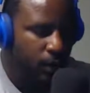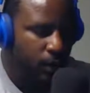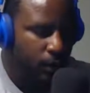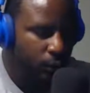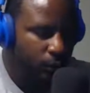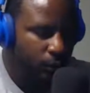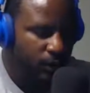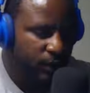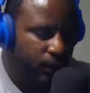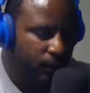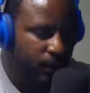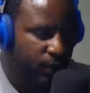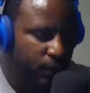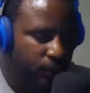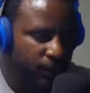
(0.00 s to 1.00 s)
you can stop
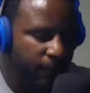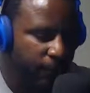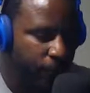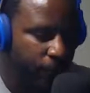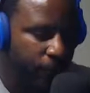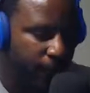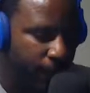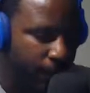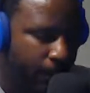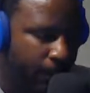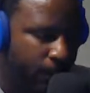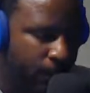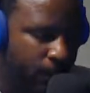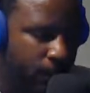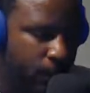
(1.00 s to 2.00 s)
something before it
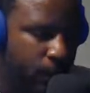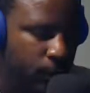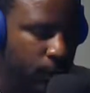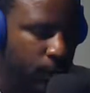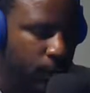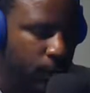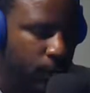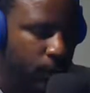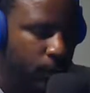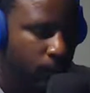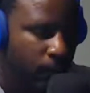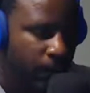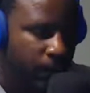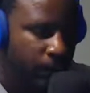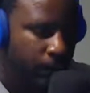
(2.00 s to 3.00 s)
happens,
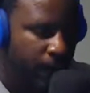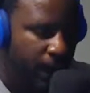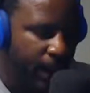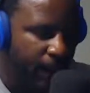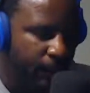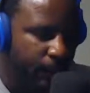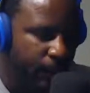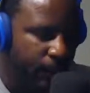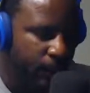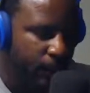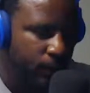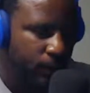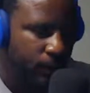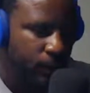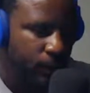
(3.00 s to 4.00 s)
but it's bad
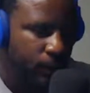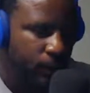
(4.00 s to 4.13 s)
because